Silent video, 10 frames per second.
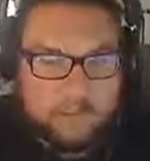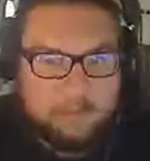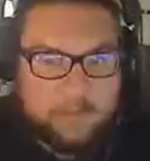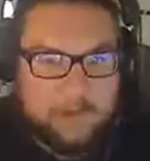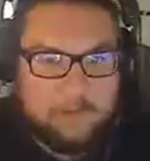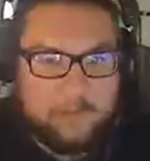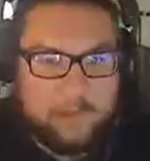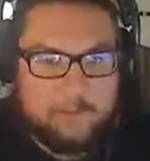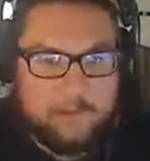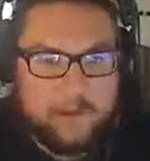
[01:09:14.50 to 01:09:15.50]
the Powered by
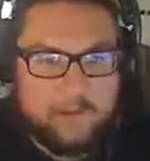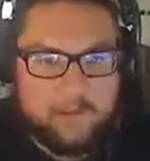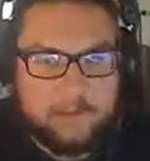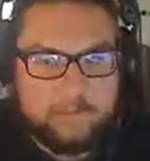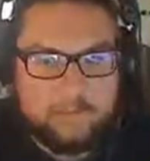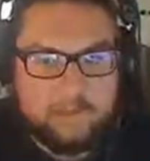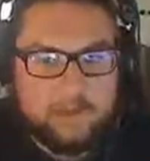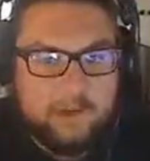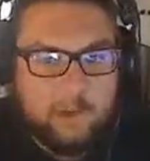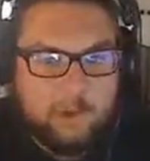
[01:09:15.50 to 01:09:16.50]
the Apocalypse,
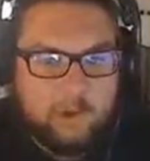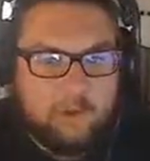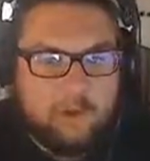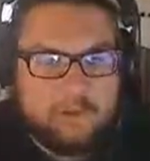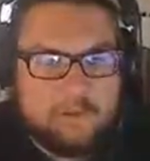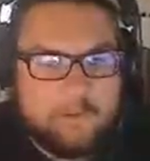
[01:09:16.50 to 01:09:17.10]
or you want to be able